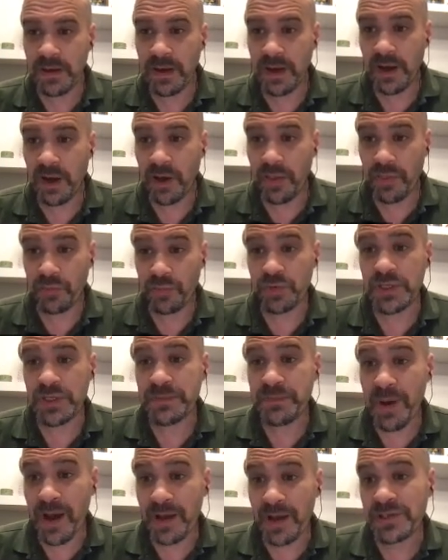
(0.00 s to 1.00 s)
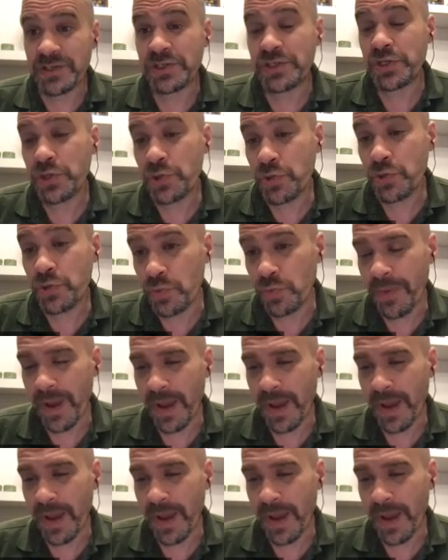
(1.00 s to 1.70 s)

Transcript: the response to